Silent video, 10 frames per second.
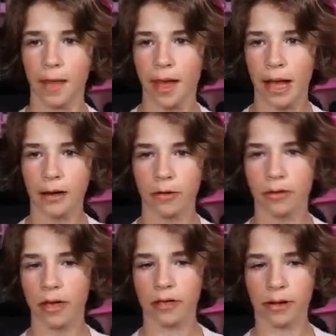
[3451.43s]
I don't know who
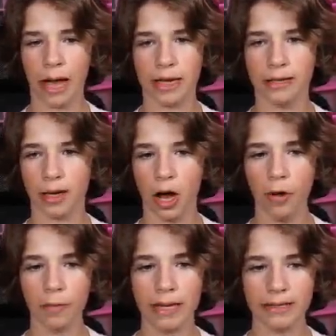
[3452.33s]
the other guy is. Oh,
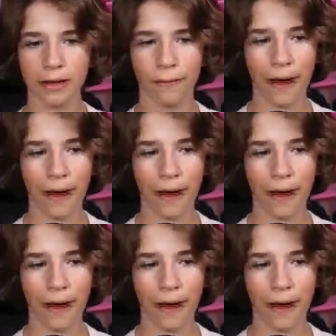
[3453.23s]
he's in a fight